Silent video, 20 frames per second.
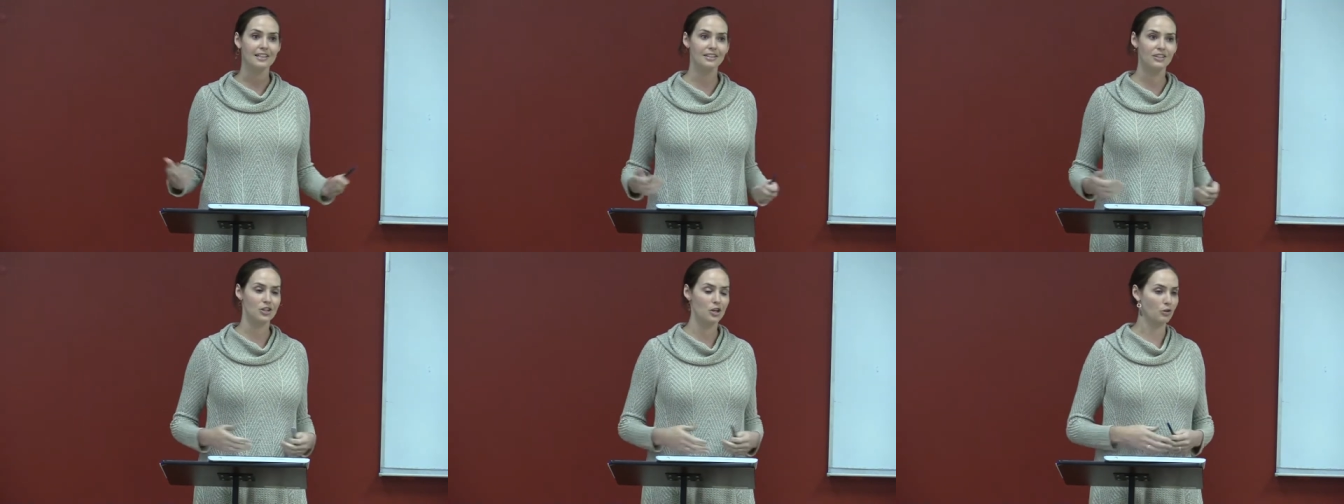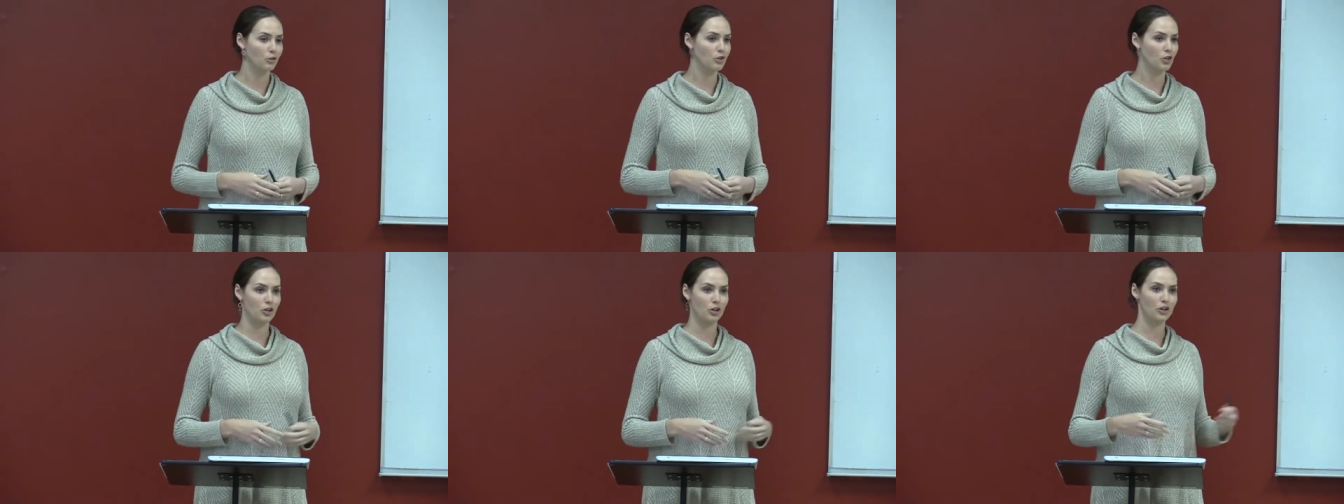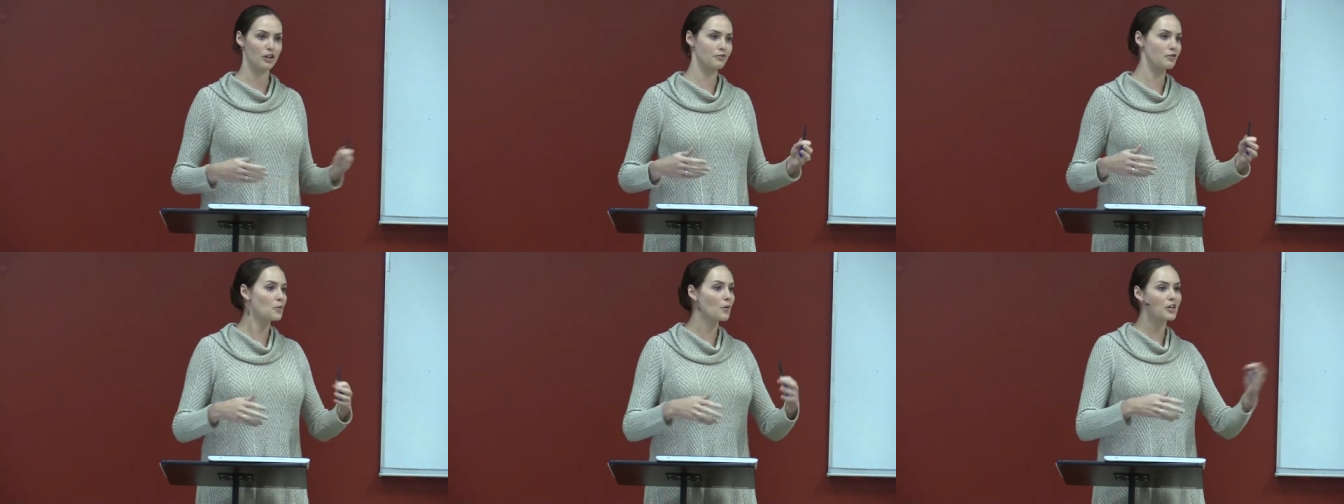you know,
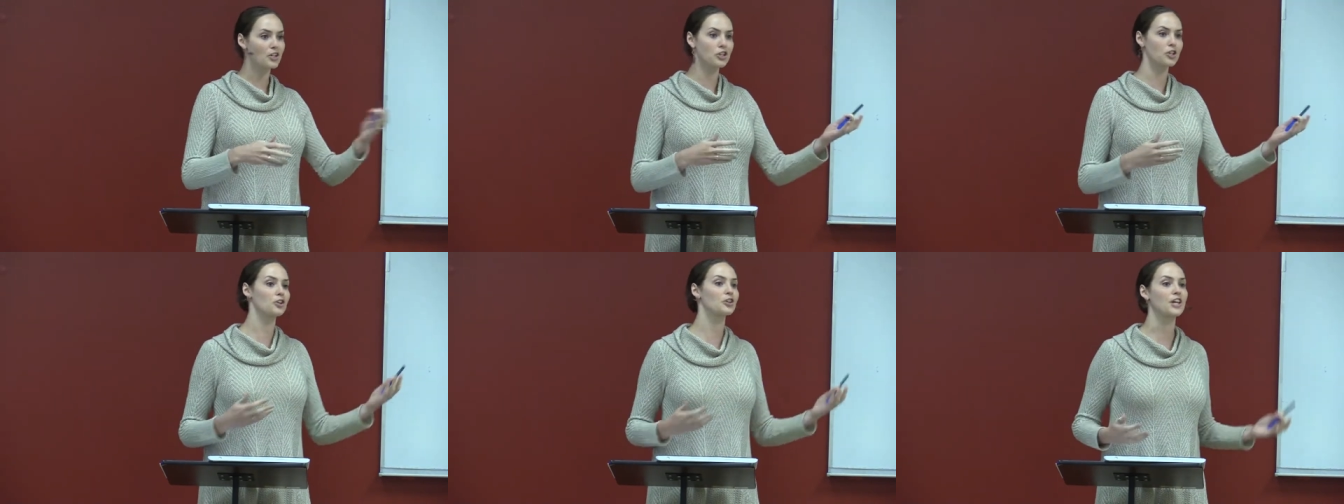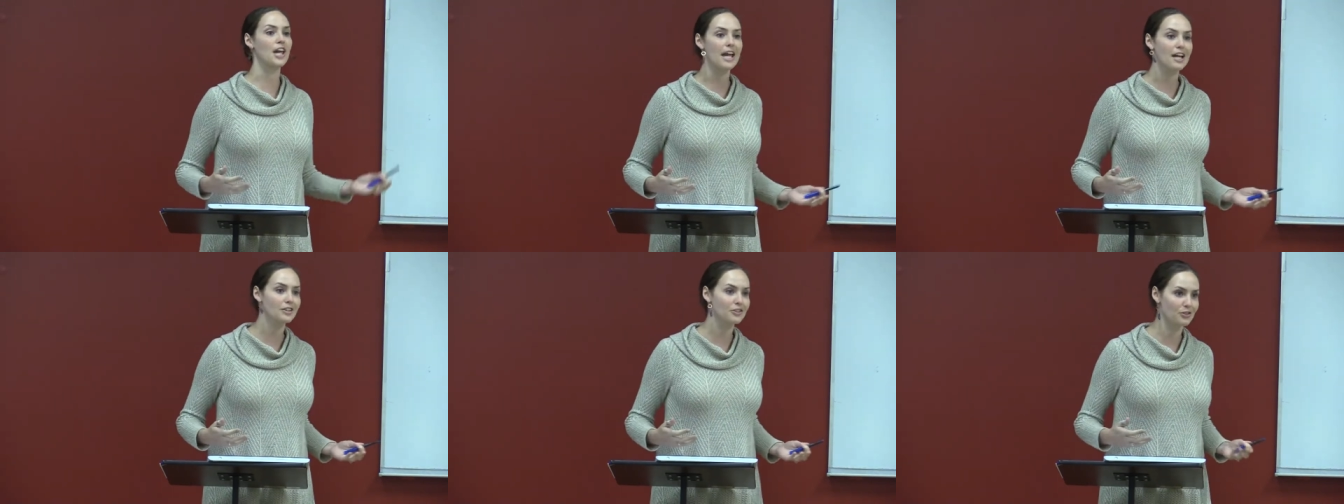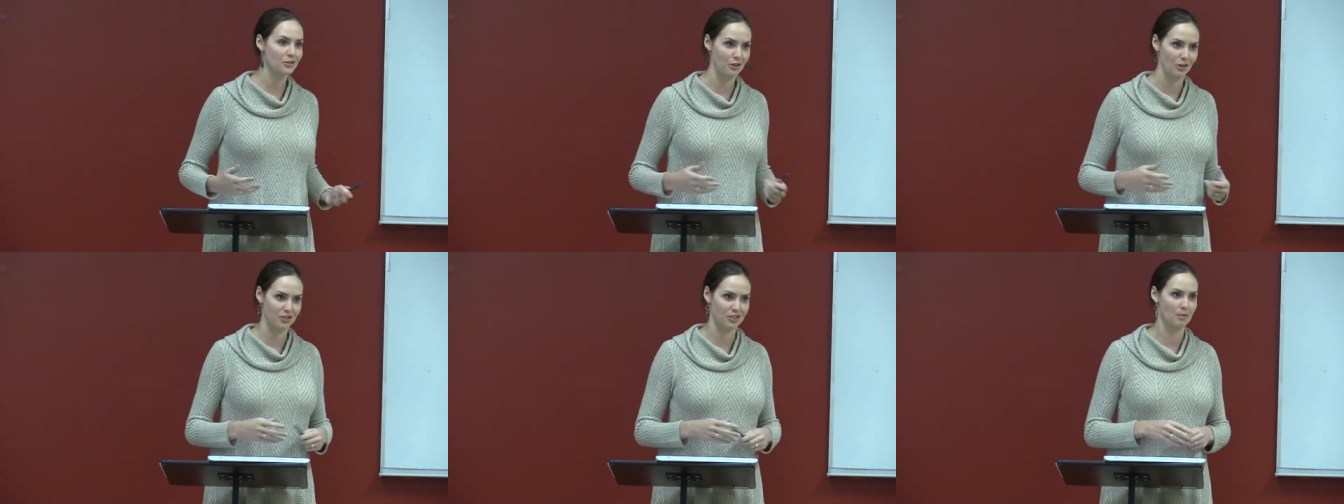cure, if you want to cure
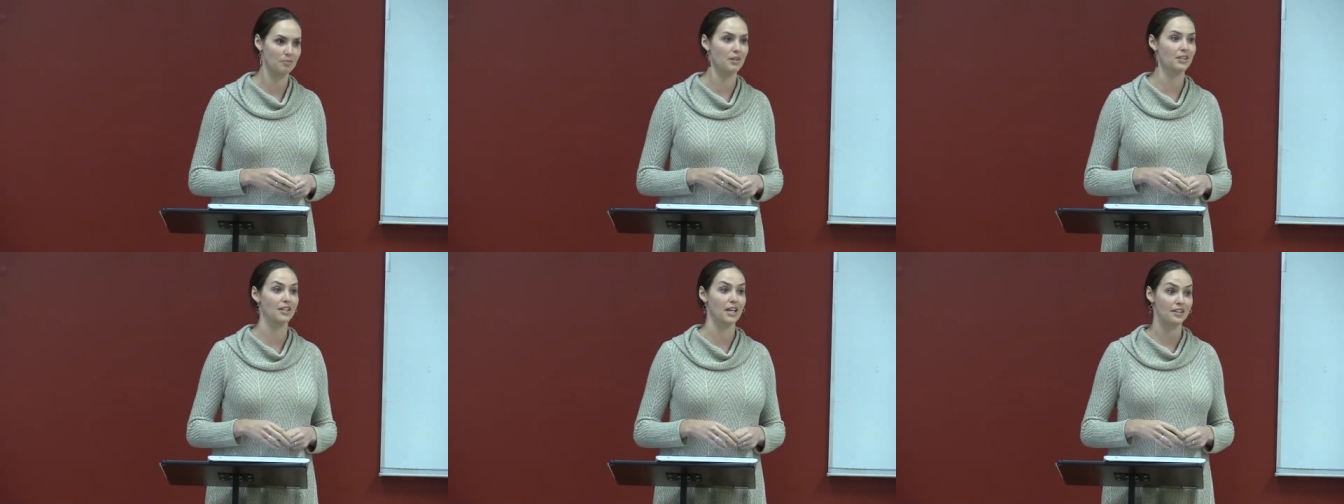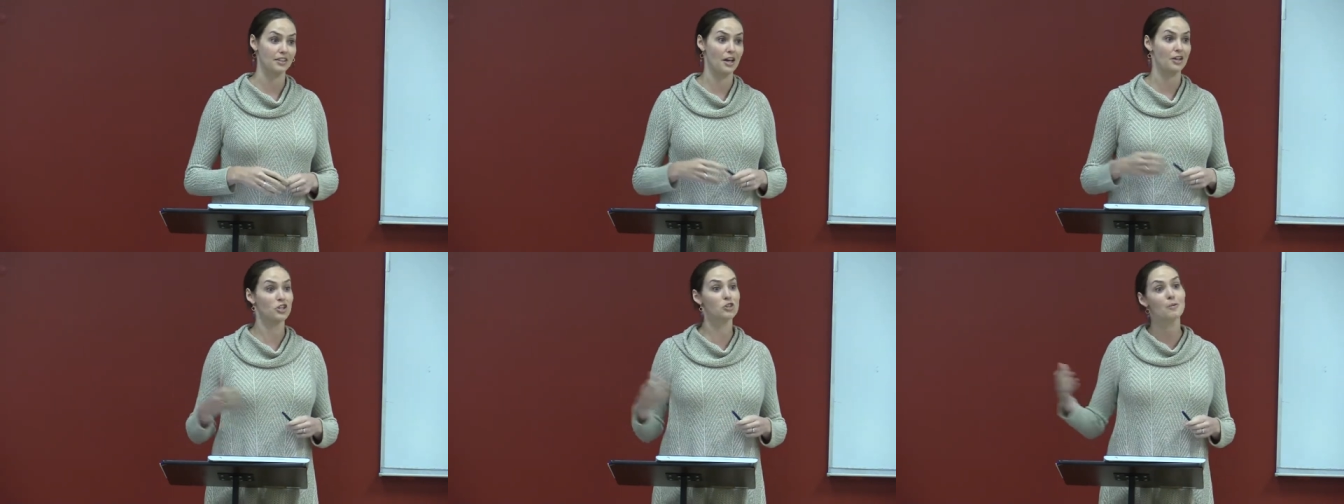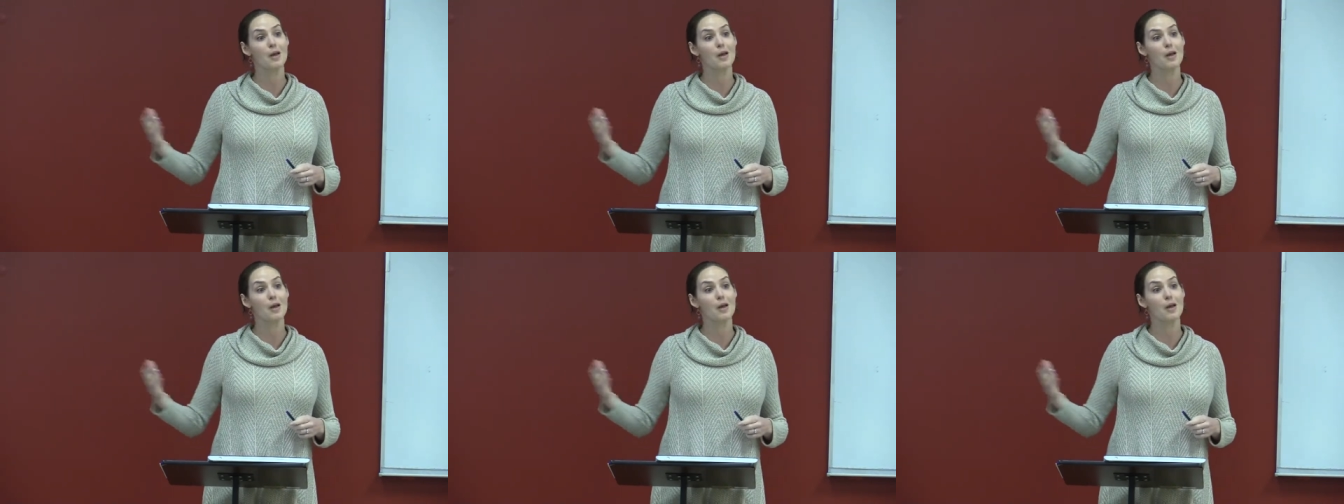cancer or something like that,